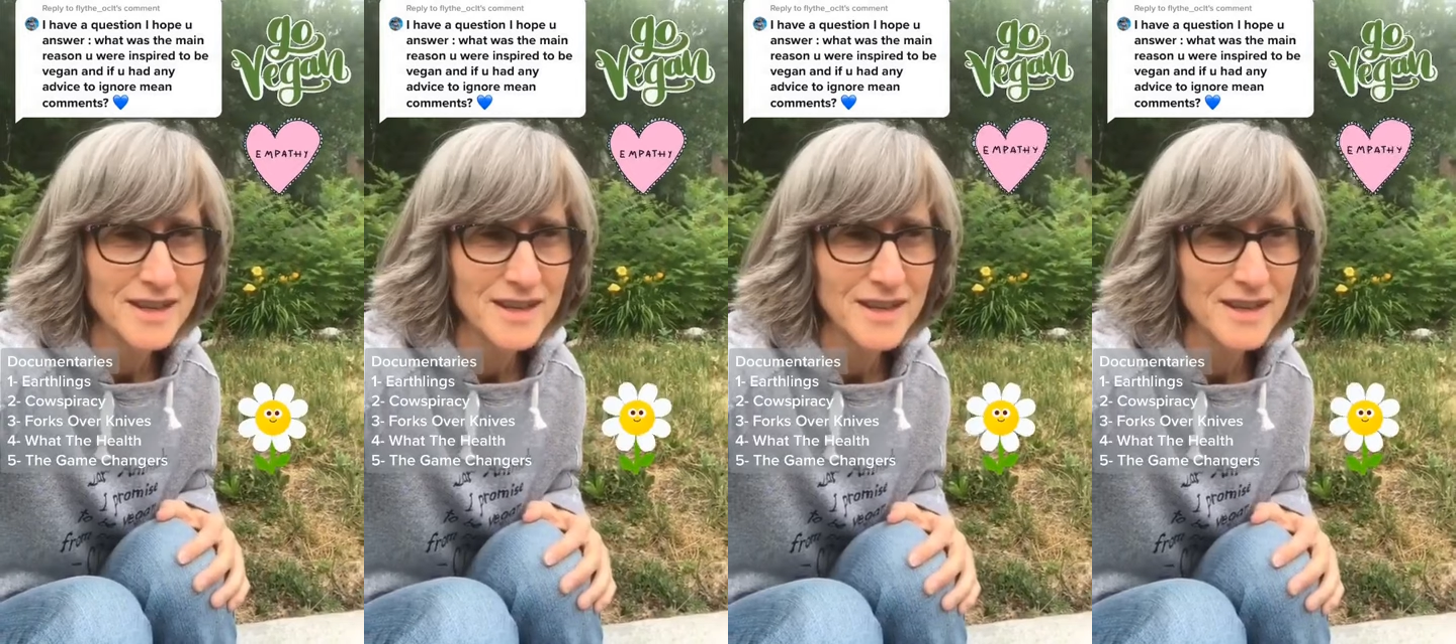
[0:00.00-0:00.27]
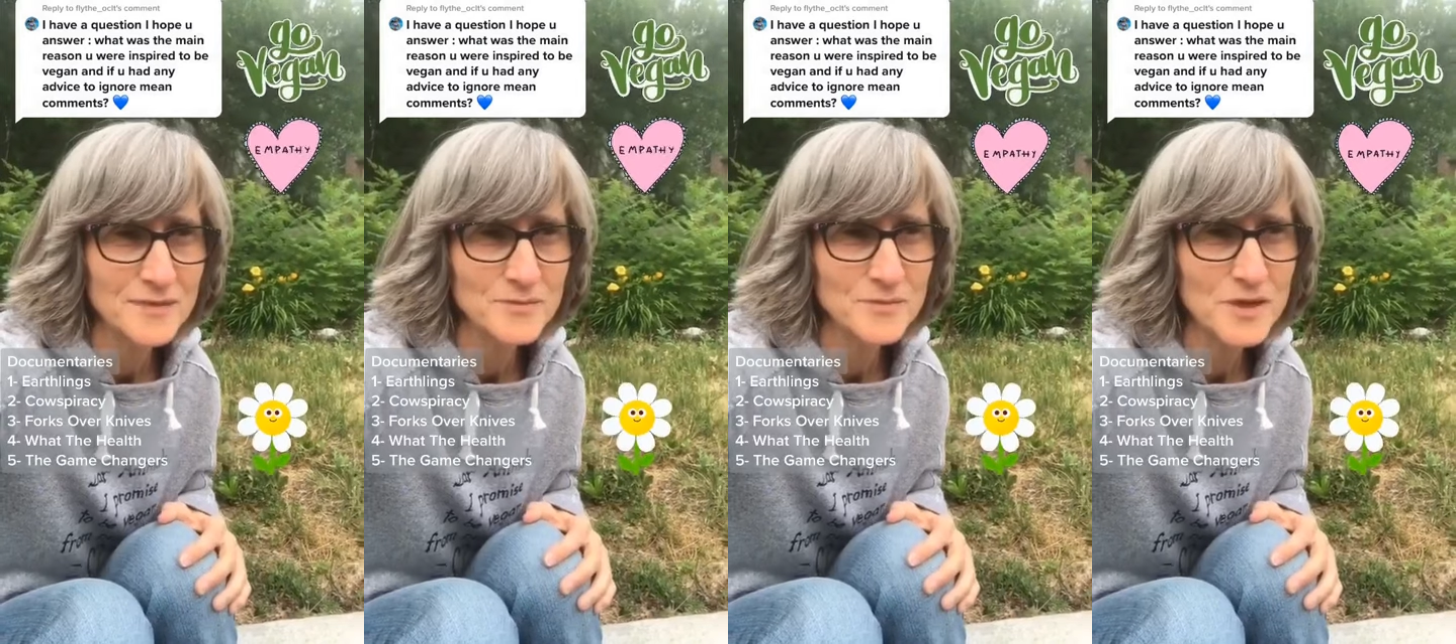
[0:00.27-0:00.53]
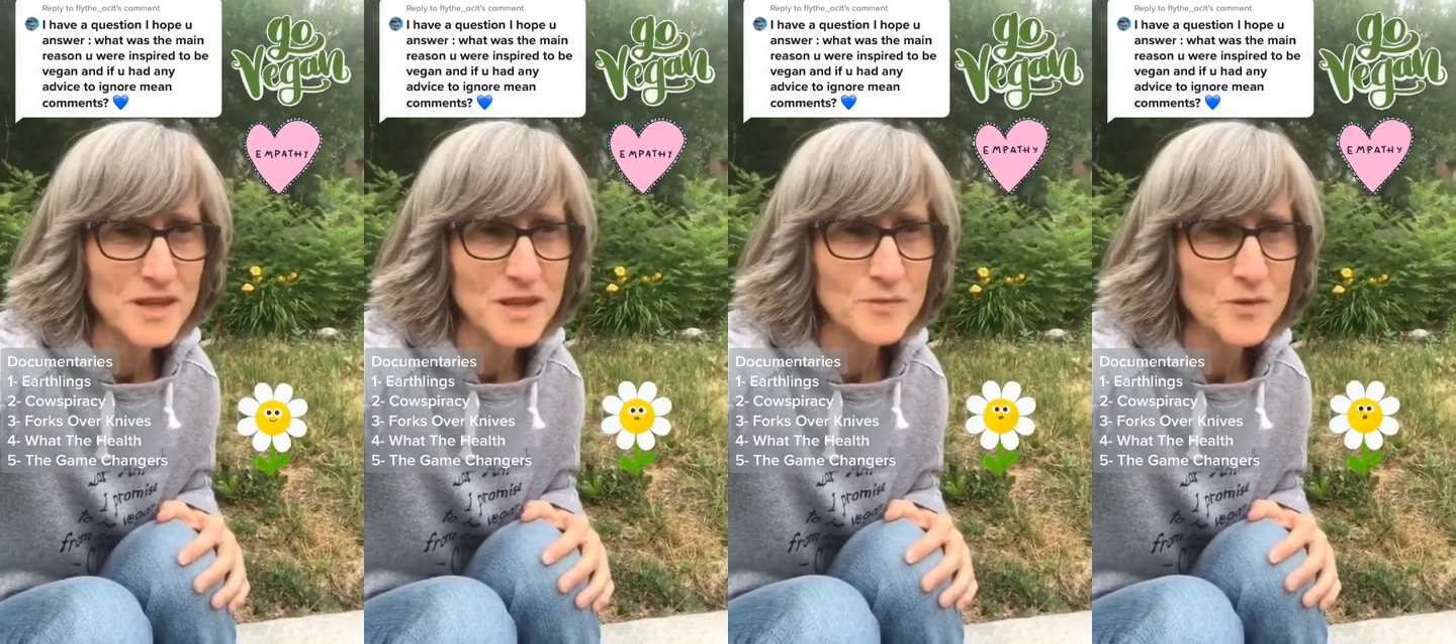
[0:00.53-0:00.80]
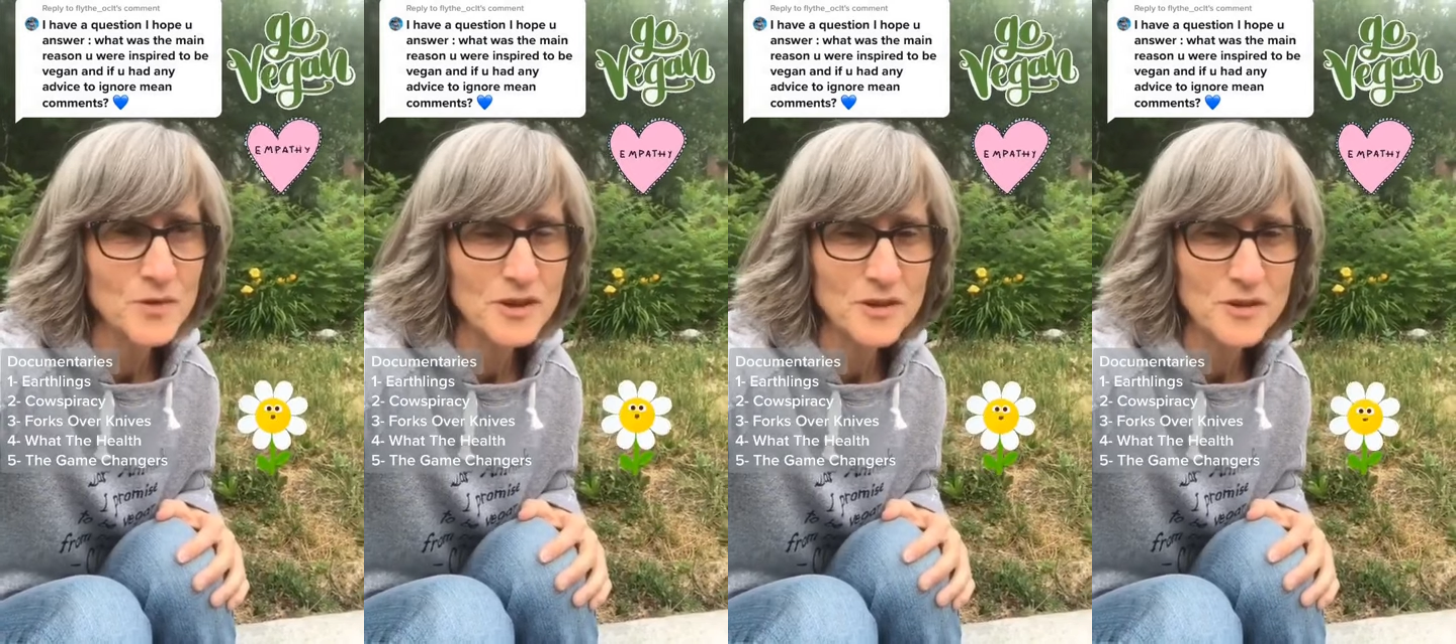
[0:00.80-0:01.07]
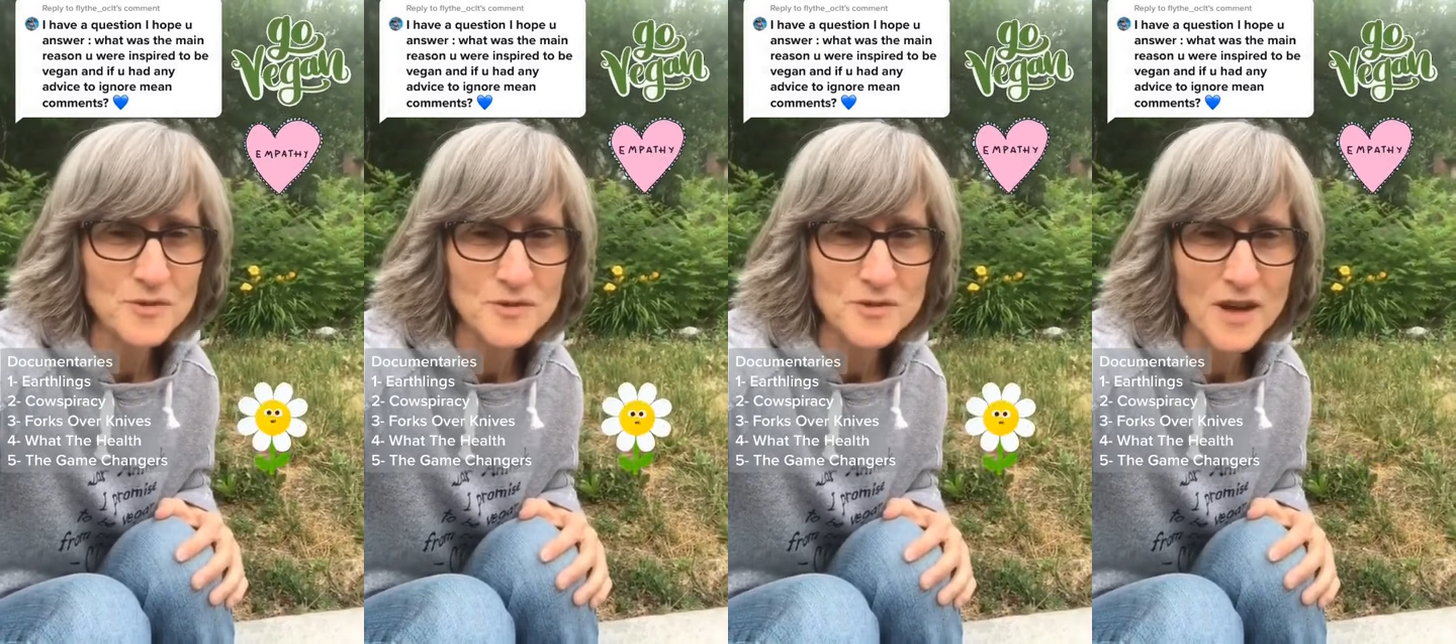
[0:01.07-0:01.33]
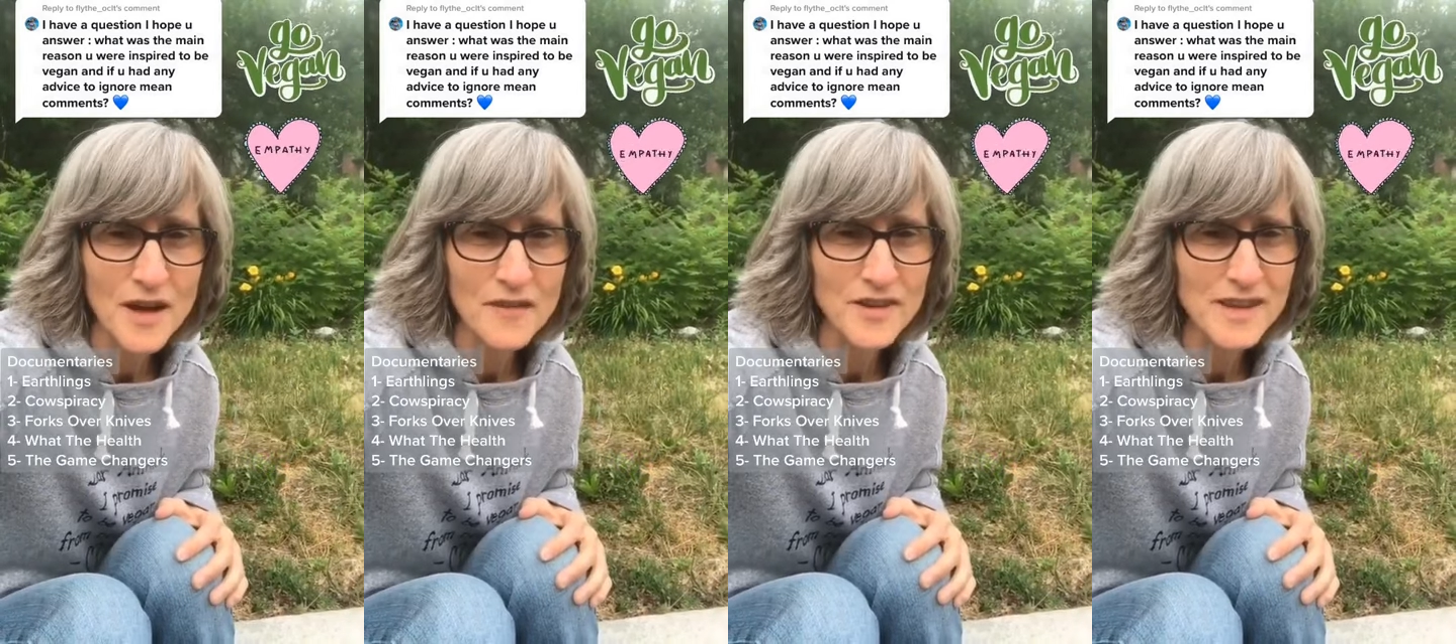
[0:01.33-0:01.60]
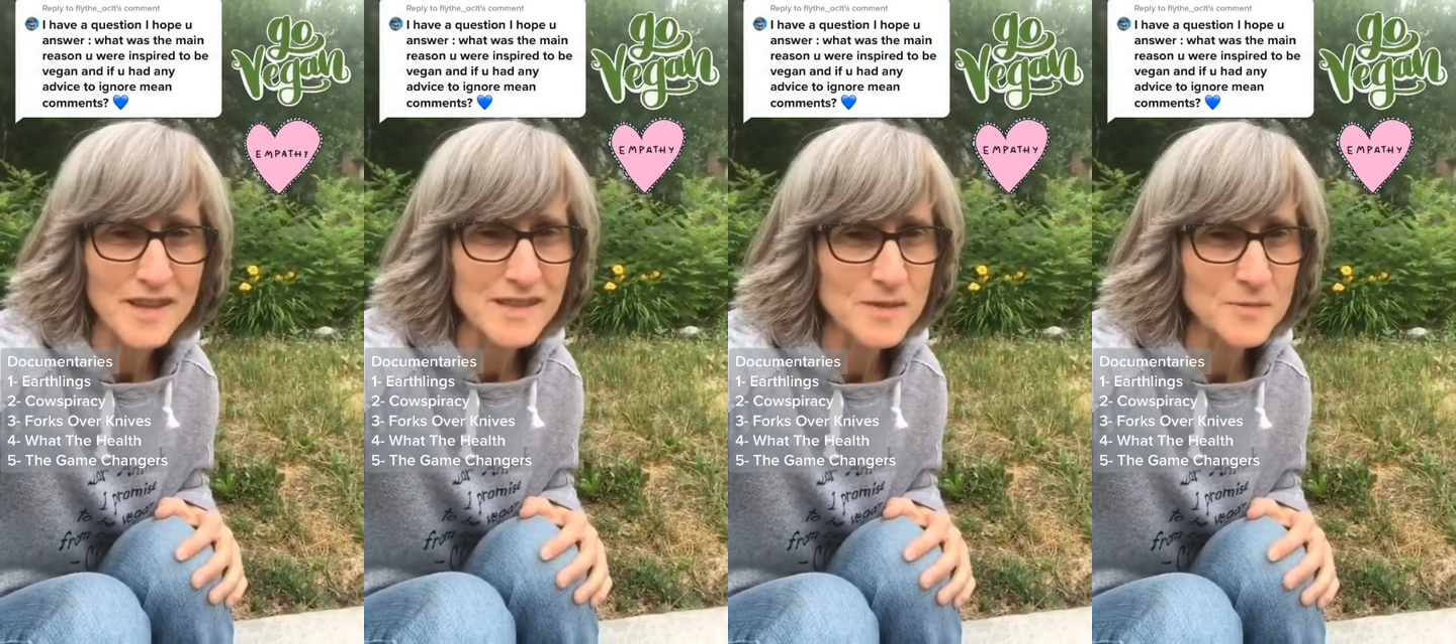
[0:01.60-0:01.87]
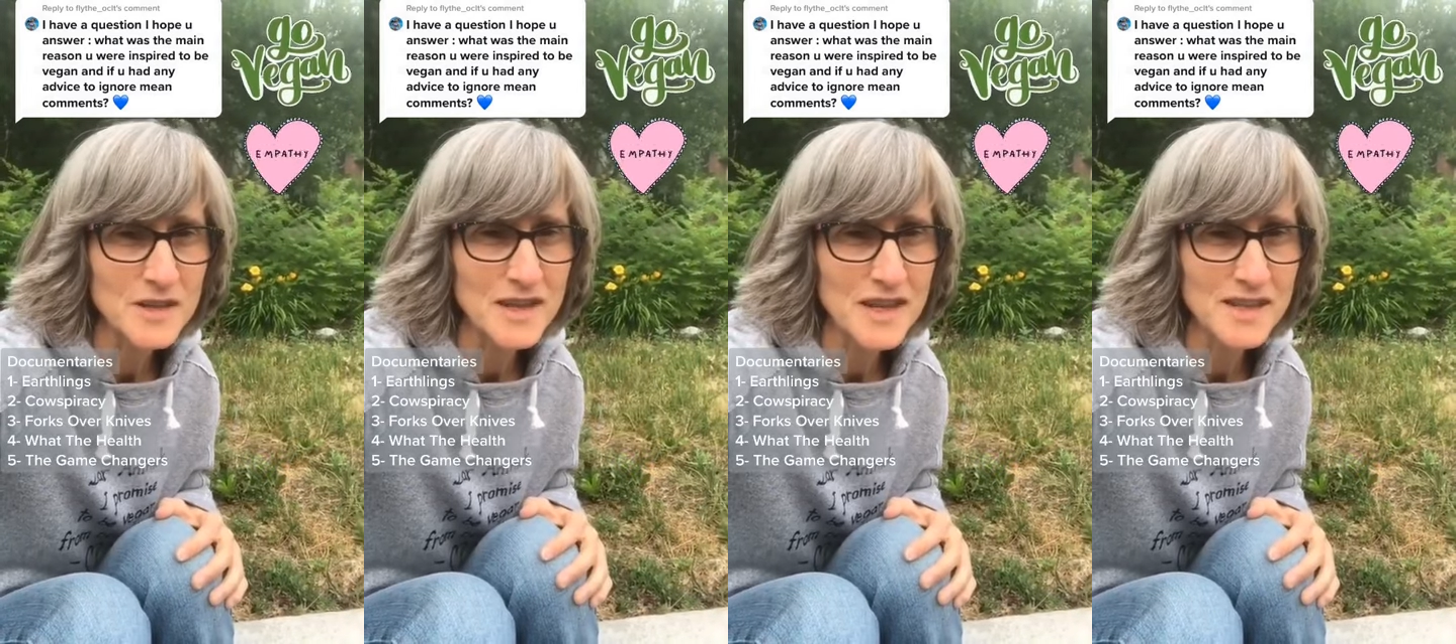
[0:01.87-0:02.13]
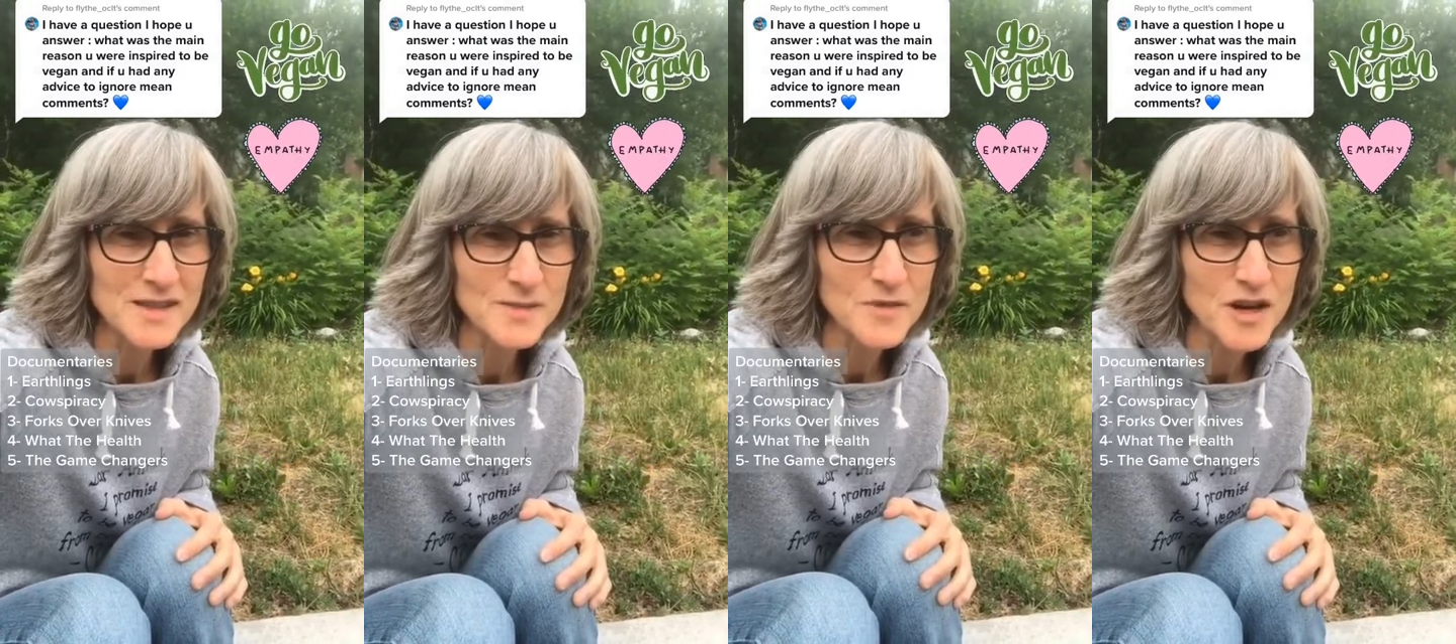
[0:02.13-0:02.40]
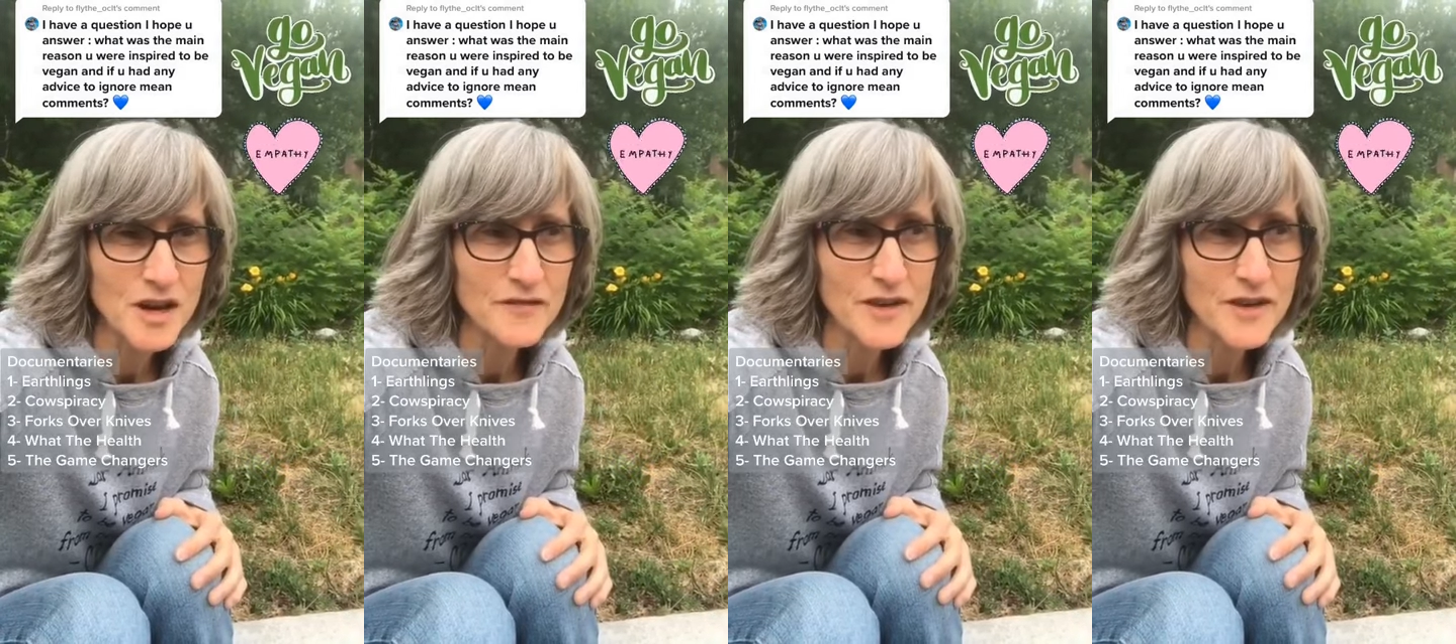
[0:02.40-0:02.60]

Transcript: Um, when I'm going through traffic and somebody cuts me off,